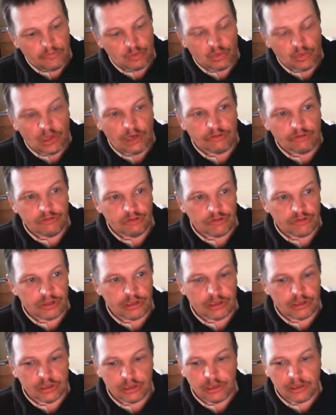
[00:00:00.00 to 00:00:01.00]
food colouring, I'd
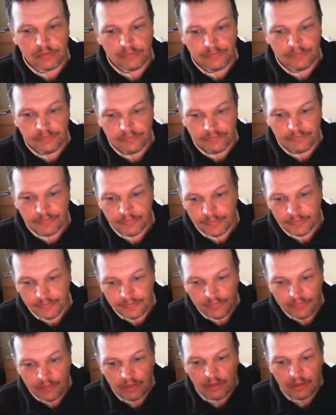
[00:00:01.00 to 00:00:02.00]
say,
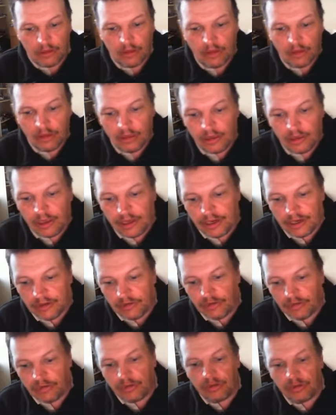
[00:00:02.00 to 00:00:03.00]

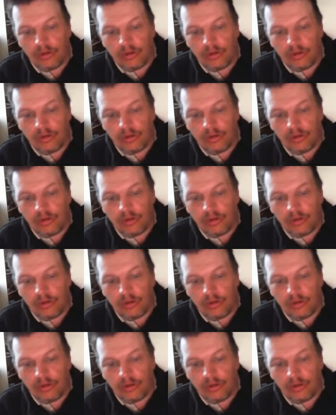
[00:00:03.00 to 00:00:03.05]
and